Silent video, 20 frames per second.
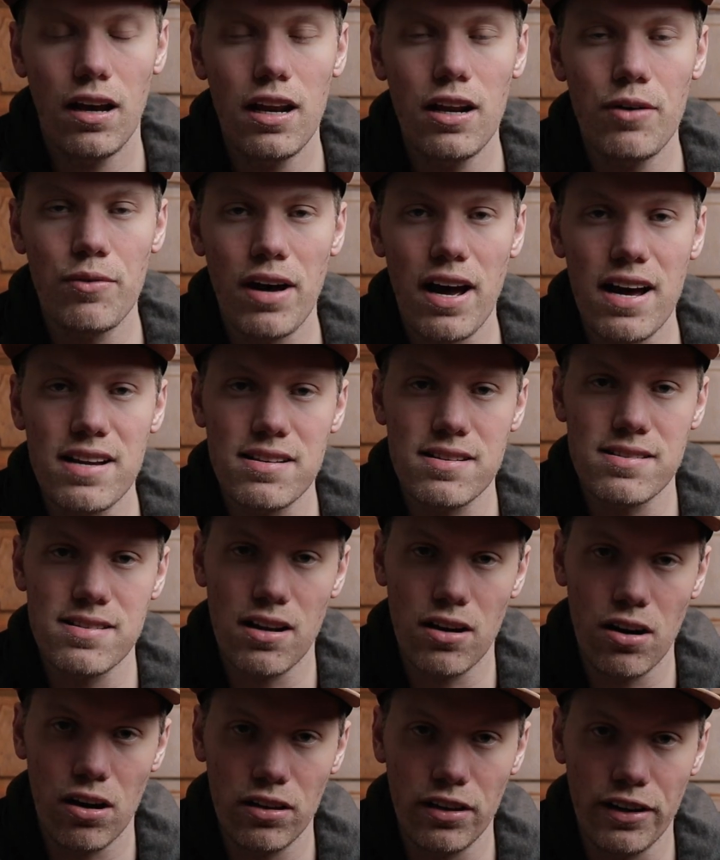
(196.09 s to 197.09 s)
Anyway, as I
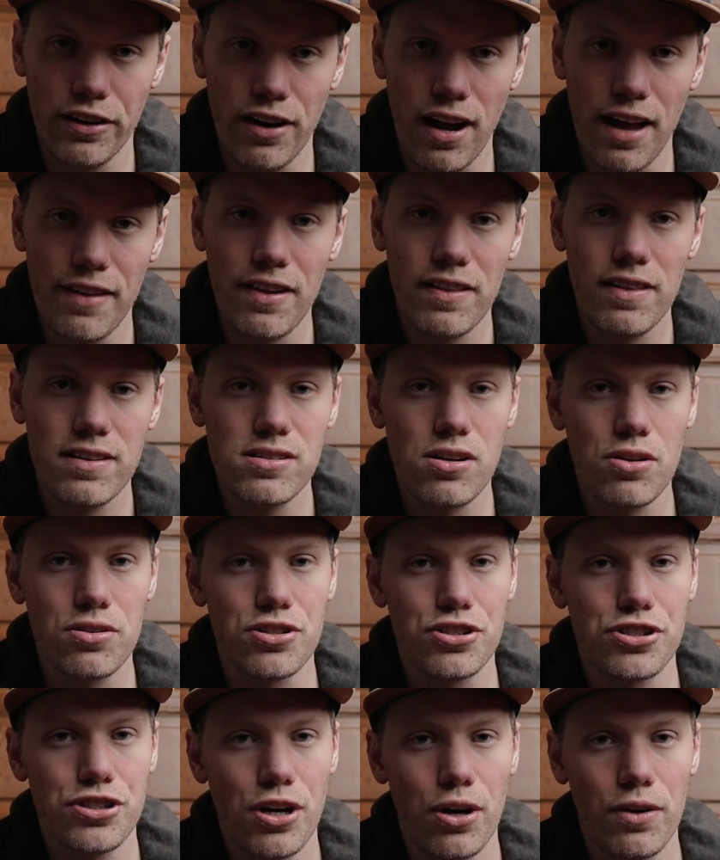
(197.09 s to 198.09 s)
said earlier, I think this
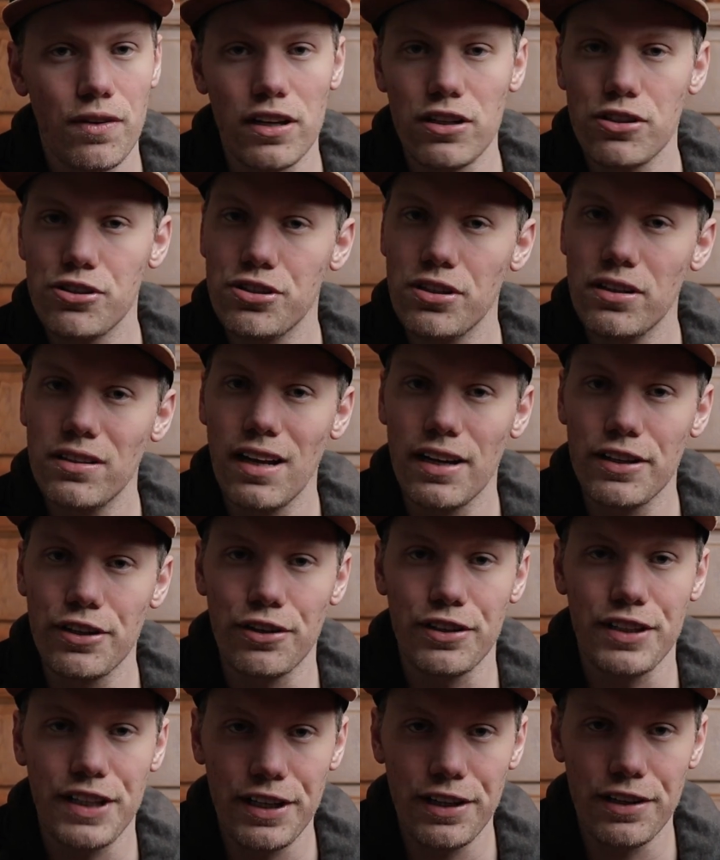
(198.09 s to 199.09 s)
goes to show that you shouldn't let
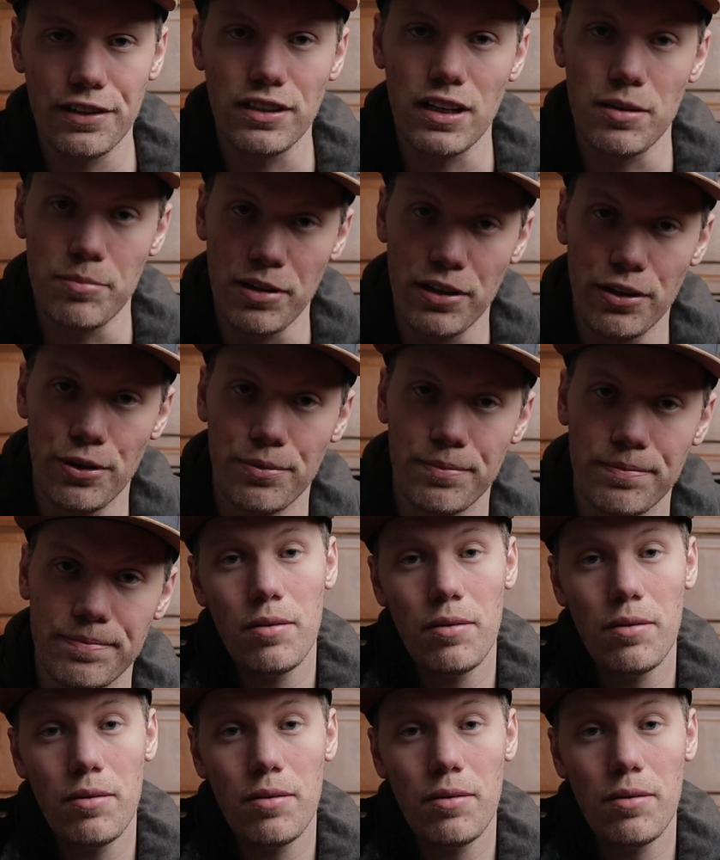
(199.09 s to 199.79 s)
your gear limit you.